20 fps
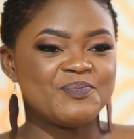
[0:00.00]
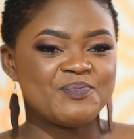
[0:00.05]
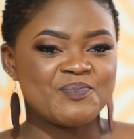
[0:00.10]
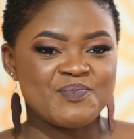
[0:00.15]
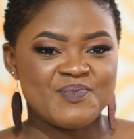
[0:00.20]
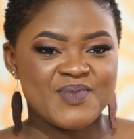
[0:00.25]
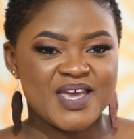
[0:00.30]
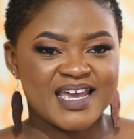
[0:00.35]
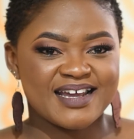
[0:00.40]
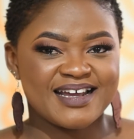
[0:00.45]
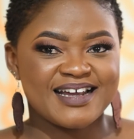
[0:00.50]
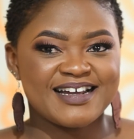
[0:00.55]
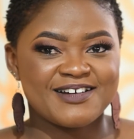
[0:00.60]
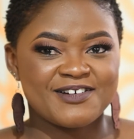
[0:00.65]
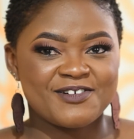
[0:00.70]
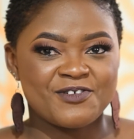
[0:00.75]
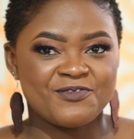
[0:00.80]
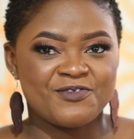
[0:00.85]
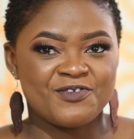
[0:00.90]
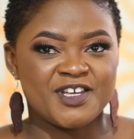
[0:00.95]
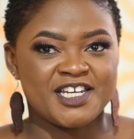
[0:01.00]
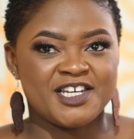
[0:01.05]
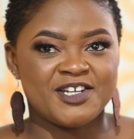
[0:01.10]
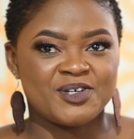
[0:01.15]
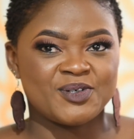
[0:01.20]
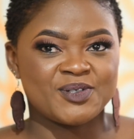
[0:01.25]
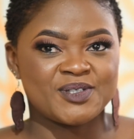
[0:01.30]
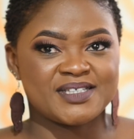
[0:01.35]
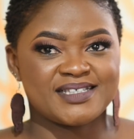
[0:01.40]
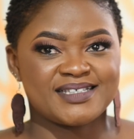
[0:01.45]
make
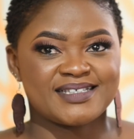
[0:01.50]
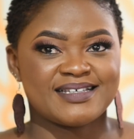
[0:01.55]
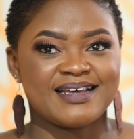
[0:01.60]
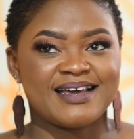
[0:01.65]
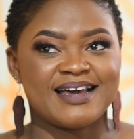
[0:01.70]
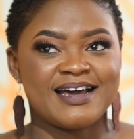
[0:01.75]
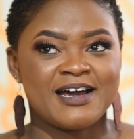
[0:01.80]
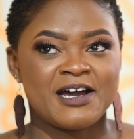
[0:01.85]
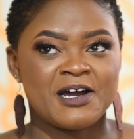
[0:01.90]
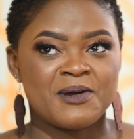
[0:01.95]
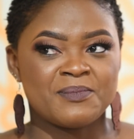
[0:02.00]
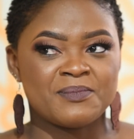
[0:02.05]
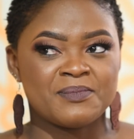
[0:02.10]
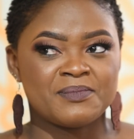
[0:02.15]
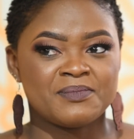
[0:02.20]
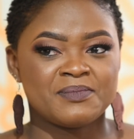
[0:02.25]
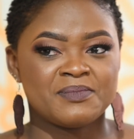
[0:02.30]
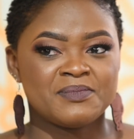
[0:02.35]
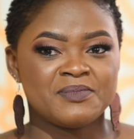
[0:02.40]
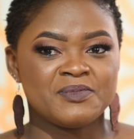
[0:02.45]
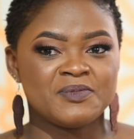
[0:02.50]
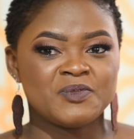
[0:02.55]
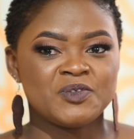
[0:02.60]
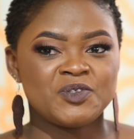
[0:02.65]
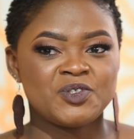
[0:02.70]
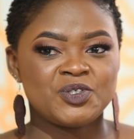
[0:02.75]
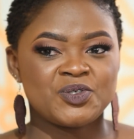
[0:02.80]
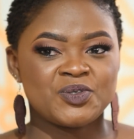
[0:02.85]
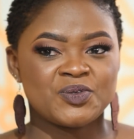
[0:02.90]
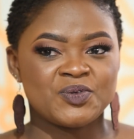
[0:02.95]
videos
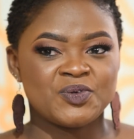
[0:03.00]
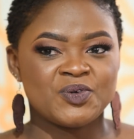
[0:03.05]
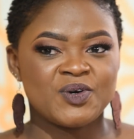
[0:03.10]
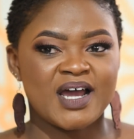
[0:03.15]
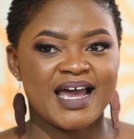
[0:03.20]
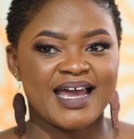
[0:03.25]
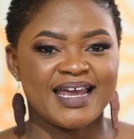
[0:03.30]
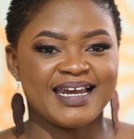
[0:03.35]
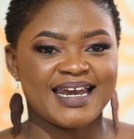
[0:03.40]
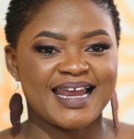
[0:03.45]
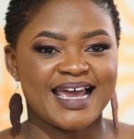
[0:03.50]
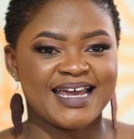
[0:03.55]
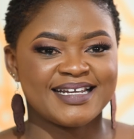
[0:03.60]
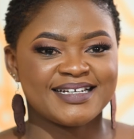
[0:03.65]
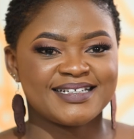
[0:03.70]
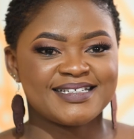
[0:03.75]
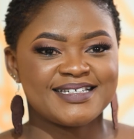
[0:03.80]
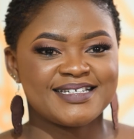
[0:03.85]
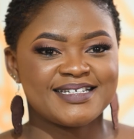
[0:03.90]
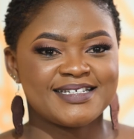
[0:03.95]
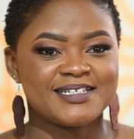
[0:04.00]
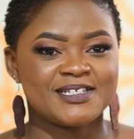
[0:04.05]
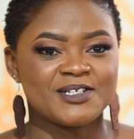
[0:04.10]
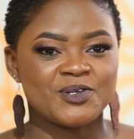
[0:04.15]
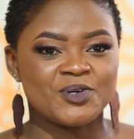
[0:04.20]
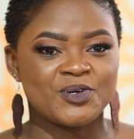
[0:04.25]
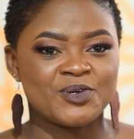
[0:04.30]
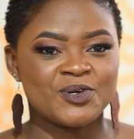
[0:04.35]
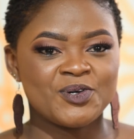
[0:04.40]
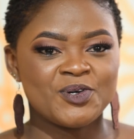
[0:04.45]
to highlight,
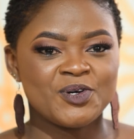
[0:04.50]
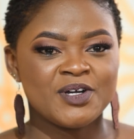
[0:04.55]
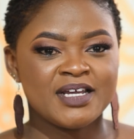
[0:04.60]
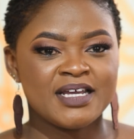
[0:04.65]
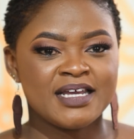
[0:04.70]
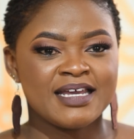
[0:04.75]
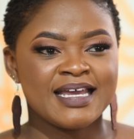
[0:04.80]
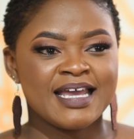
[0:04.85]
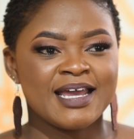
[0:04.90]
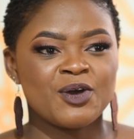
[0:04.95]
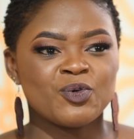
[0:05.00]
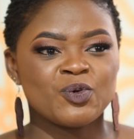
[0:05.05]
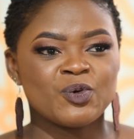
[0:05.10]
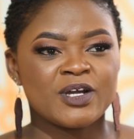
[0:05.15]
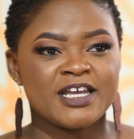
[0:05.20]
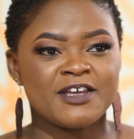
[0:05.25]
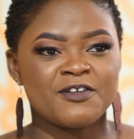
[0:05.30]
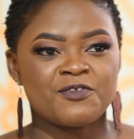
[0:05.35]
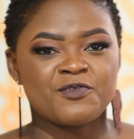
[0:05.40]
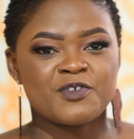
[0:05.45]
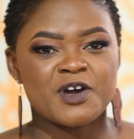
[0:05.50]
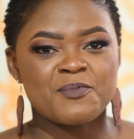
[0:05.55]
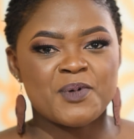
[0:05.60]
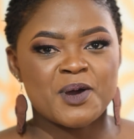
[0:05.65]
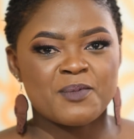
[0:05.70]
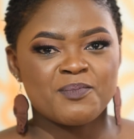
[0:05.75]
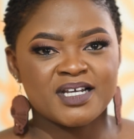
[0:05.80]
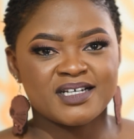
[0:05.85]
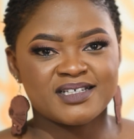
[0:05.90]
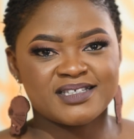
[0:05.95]
you know, if a
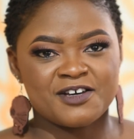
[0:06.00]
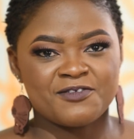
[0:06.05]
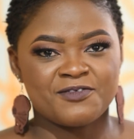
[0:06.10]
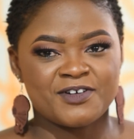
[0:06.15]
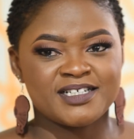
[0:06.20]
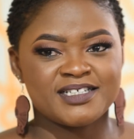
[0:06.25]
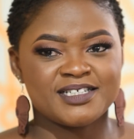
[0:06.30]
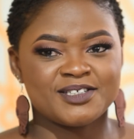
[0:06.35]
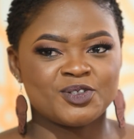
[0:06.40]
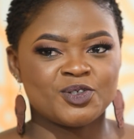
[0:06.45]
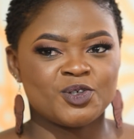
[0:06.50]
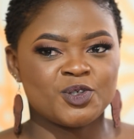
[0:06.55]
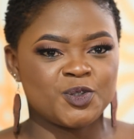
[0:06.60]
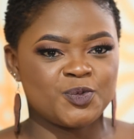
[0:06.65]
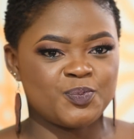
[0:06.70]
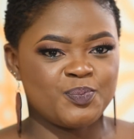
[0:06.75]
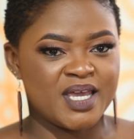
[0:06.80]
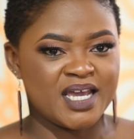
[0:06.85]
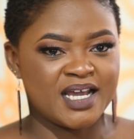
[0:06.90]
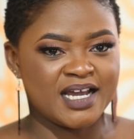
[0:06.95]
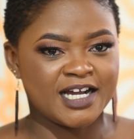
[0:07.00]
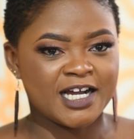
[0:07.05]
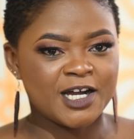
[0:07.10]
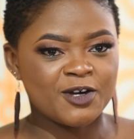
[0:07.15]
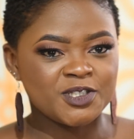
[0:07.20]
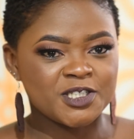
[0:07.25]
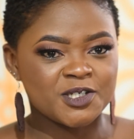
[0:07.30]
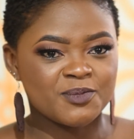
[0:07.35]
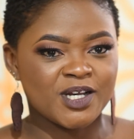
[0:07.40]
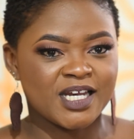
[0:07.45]
public servant is not being
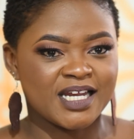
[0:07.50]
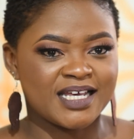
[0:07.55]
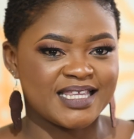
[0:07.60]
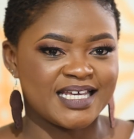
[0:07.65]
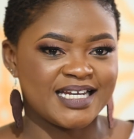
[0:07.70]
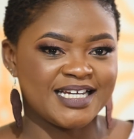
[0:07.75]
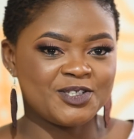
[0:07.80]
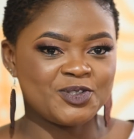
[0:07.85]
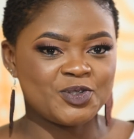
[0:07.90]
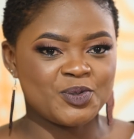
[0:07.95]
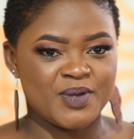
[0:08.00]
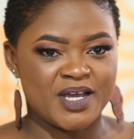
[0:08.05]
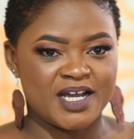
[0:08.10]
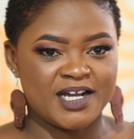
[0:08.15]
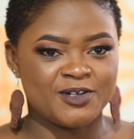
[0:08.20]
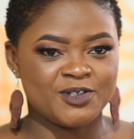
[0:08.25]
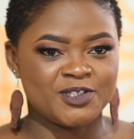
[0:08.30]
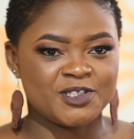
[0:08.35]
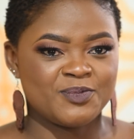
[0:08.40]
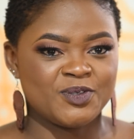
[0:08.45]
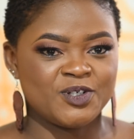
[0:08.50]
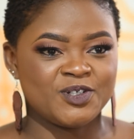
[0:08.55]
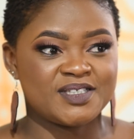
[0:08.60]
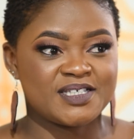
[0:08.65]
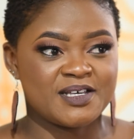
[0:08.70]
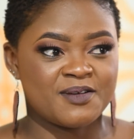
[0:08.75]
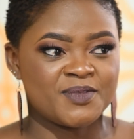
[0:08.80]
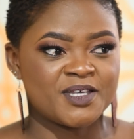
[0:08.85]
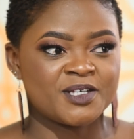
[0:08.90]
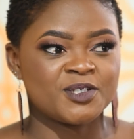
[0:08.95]
accountable and they need to be accountable or
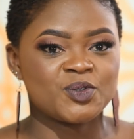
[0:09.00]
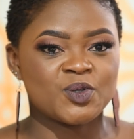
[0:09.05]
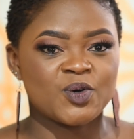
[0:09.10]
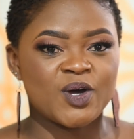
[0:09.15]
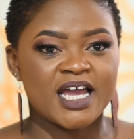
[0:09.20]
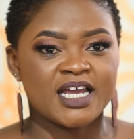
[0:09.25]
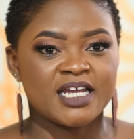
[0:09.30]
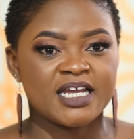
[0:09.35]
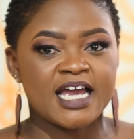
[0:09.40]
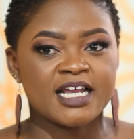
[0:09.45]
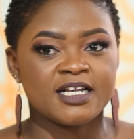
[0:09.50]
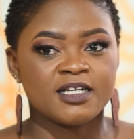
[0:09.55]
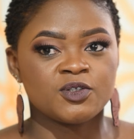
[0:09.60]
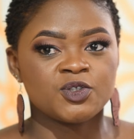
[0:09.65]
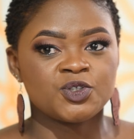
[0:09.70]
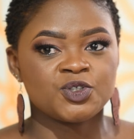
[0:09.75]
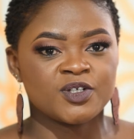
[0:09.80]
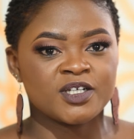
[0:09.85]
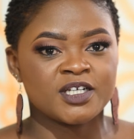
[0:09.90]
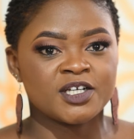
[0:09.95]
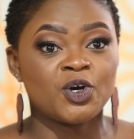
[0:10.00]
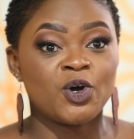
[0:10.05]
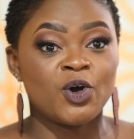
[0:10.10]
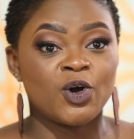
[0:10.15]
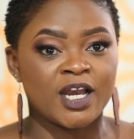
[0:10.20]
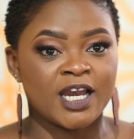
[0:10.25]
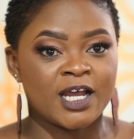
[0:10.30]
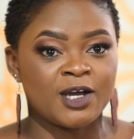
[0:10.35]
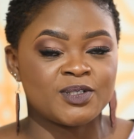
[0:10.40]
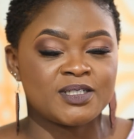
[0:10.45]
something. So I usually
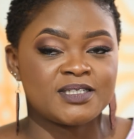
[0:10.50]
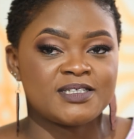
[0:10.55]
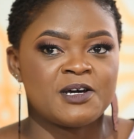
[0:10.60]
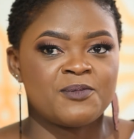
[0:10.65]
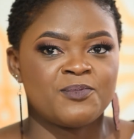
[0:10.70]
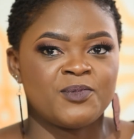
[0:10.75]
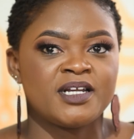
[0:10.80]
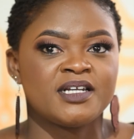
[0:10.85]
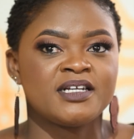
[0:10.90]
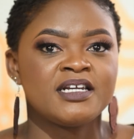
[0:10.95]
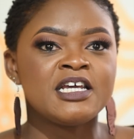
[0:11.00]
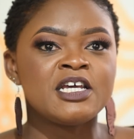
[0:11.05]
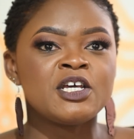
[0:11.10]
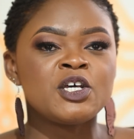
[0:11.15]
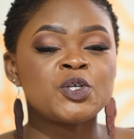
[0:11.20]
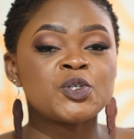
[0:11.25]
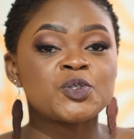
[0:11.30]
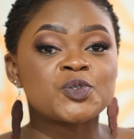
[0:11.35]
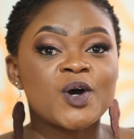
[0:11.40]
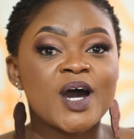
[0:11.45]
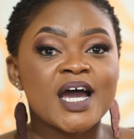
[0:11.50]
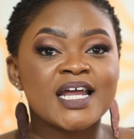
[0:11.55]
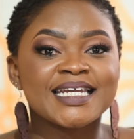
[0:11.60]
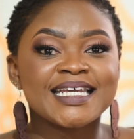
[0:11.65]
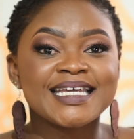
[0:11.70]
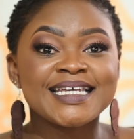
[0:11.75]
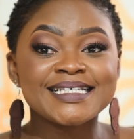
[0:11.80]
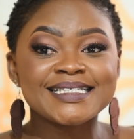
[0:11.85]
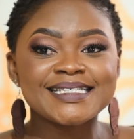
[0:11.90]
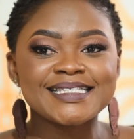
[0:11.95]
call out someone. So an
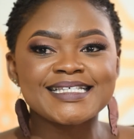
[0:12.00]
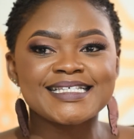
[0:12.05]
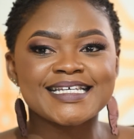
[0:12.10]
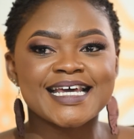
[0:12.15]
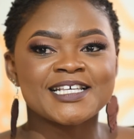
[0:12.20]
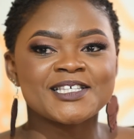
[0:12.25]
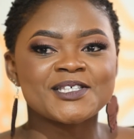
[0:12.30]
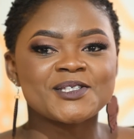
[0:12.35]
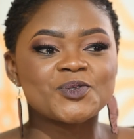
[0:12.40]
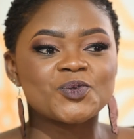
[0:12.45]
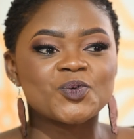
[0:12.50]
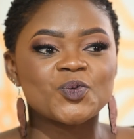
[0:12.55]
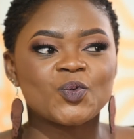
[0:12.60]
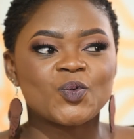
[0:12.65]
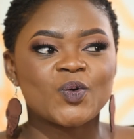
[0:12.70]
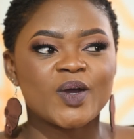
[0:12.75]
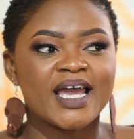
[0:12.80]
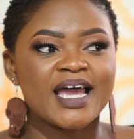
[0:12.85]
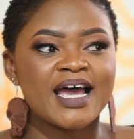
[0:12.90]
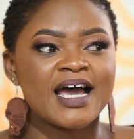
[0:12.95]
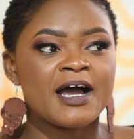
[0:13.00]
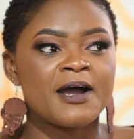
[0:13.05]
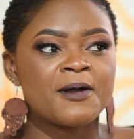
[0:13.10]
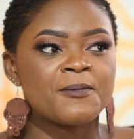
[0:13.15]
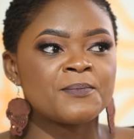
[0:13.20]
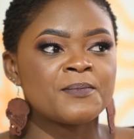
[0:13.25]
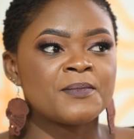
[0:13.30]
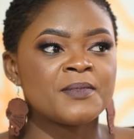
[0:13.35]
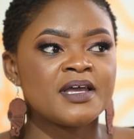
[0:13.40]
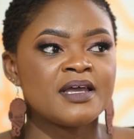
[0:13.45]
instance
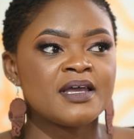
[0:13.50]
where